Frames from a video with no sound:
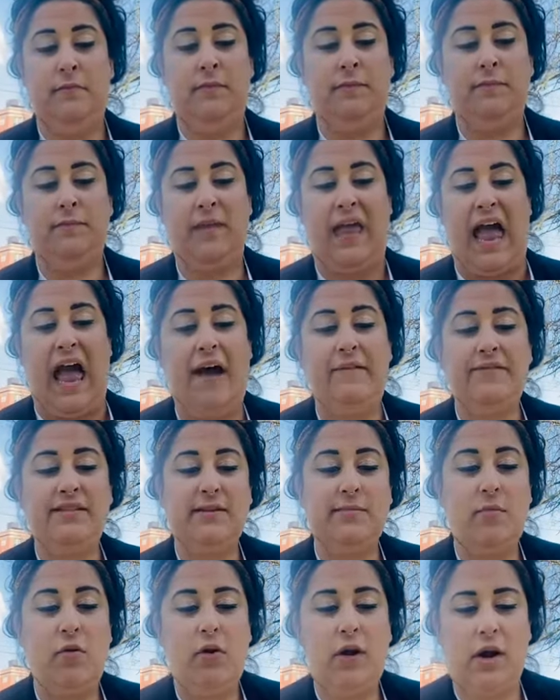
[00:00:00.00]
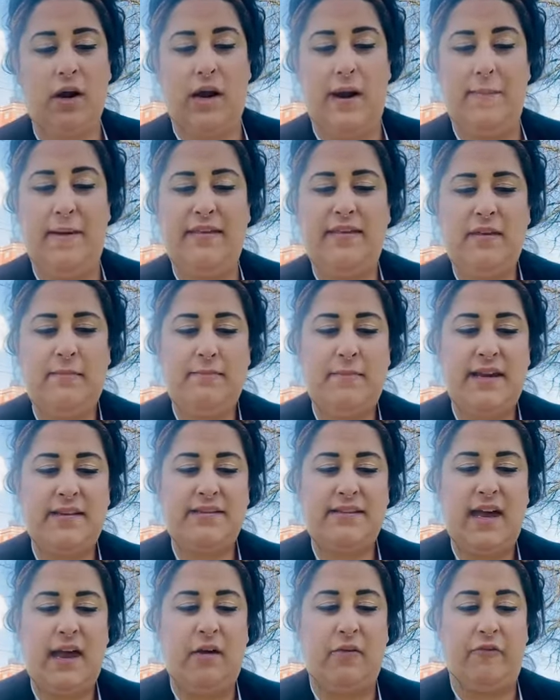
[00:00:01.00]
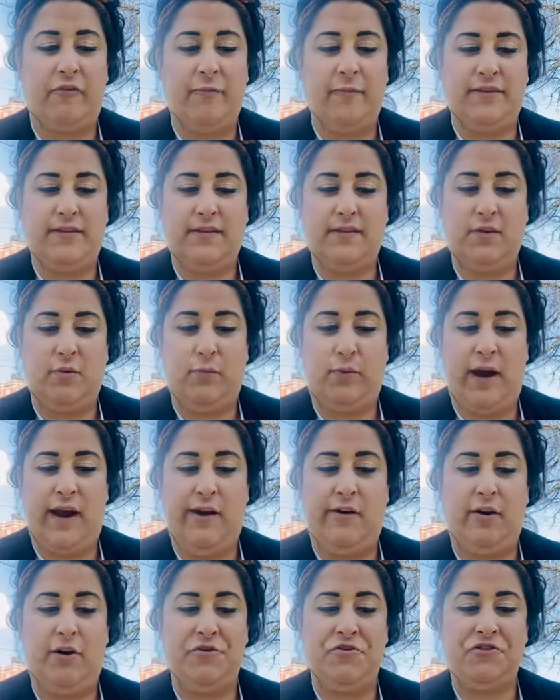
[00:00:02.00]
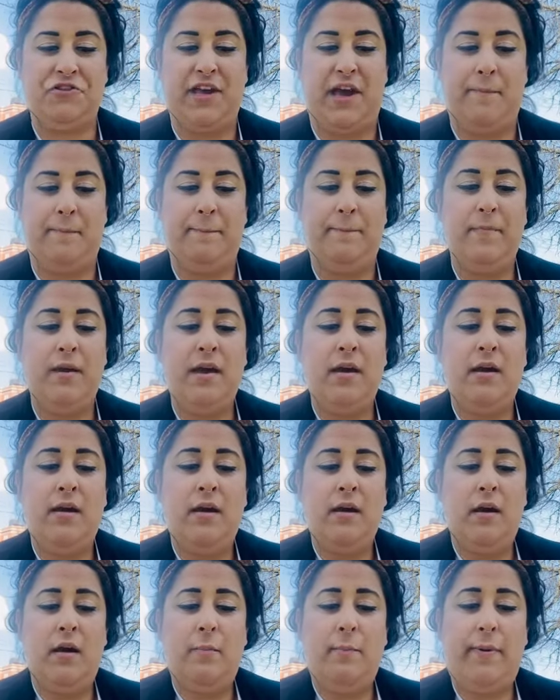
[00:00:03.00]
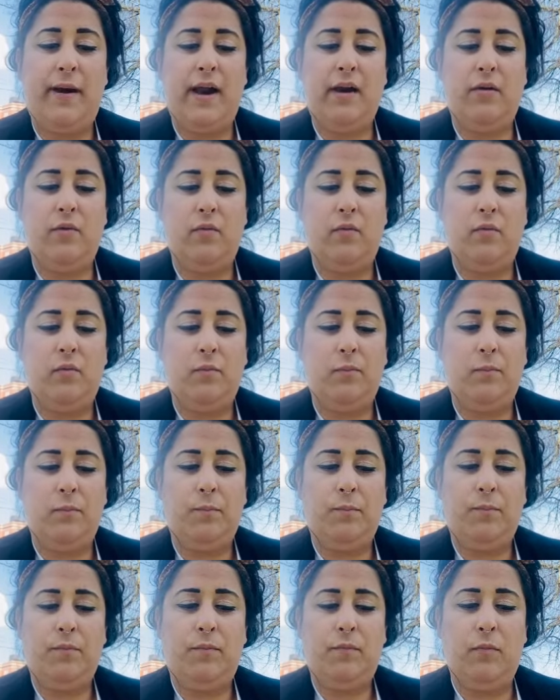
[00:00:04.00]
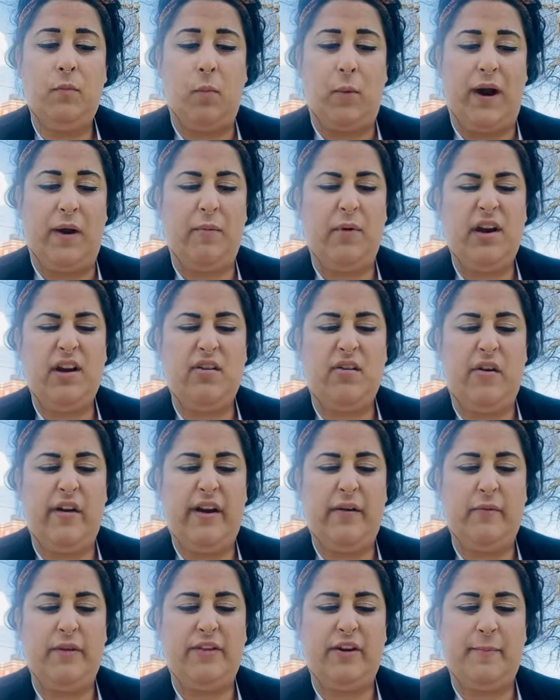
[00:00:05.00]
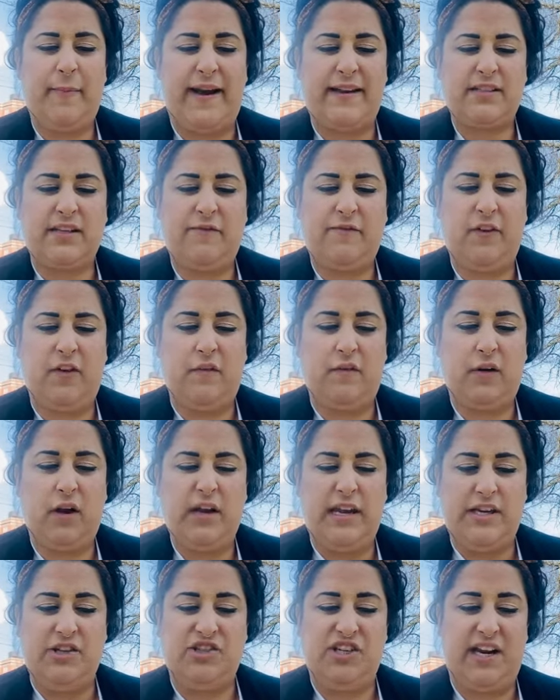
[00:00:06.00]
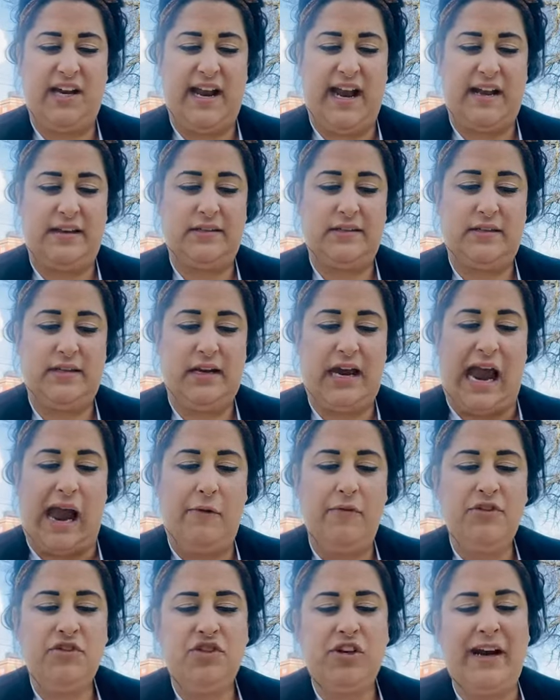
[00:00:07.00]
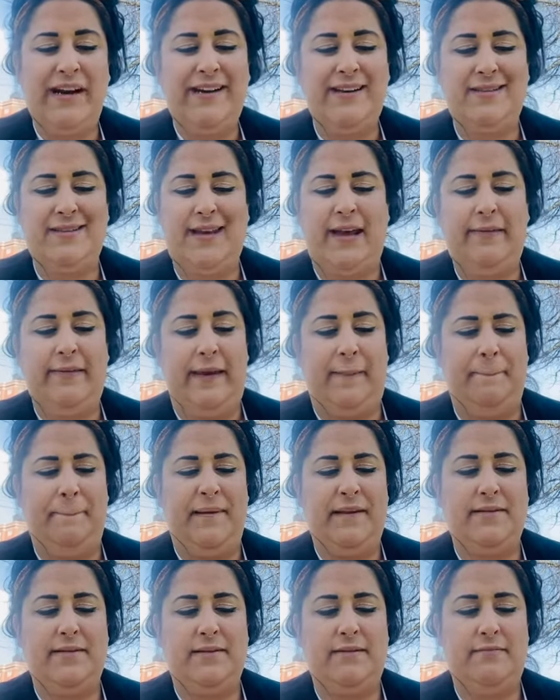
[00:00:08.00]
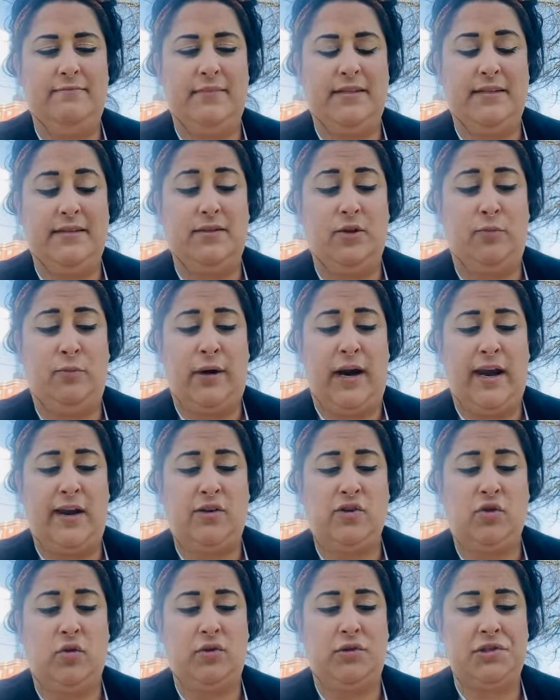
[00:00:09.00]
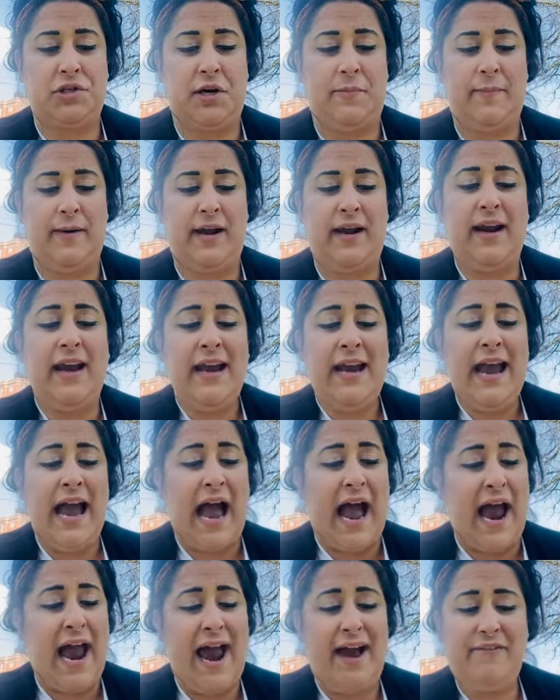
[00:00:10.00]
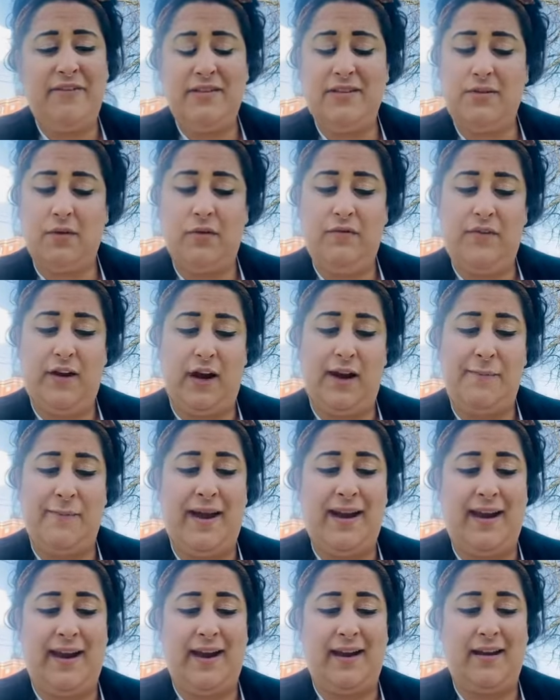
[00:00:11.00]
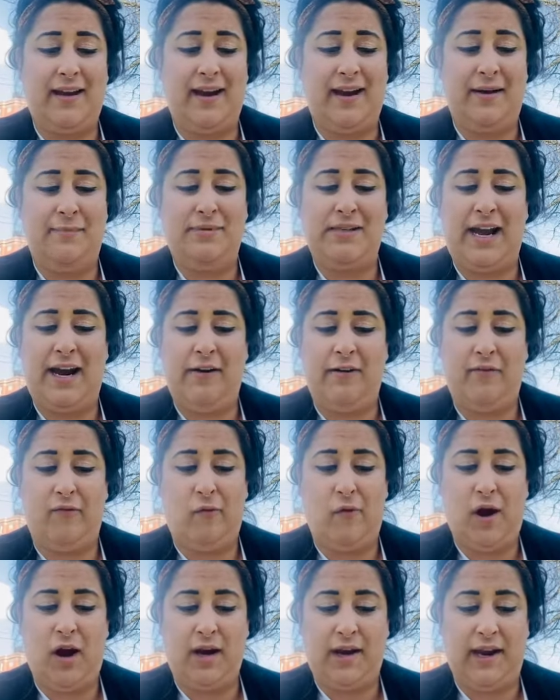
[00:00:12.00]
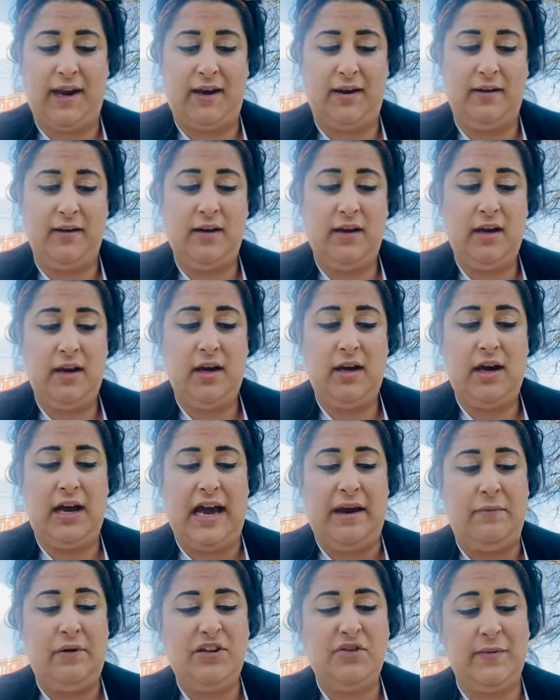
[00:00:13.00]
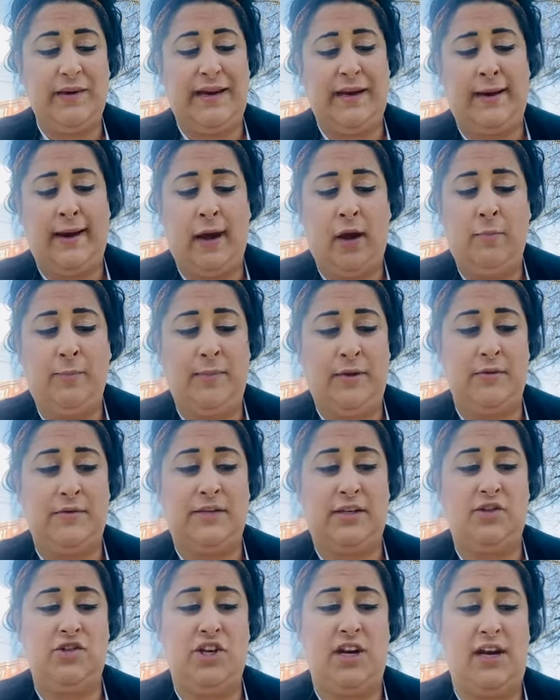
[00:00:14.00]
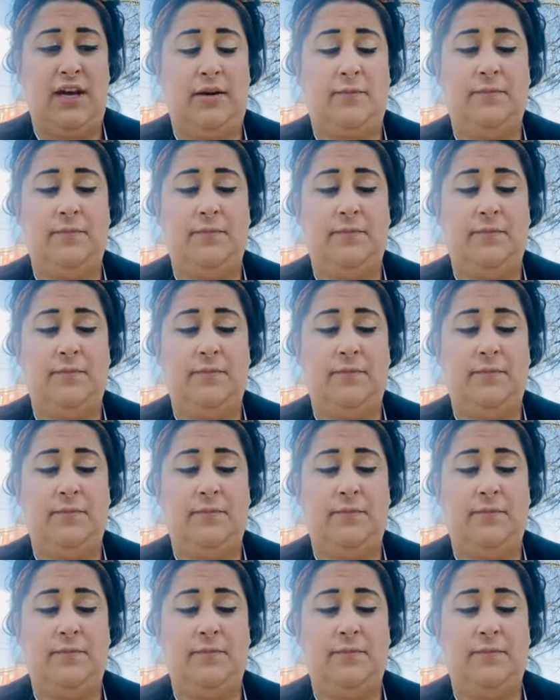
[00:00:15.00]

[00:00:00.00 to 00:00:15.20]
Have some more. I made them myself, Mrs. O'Brien urged them. But where were you going with your basket full of cookies, Jane asked. I was trying to sell them, Mrs. O'Brien told her, but I haven't sold very many, and I'm tired of walking. I wish we could help you, said Jane.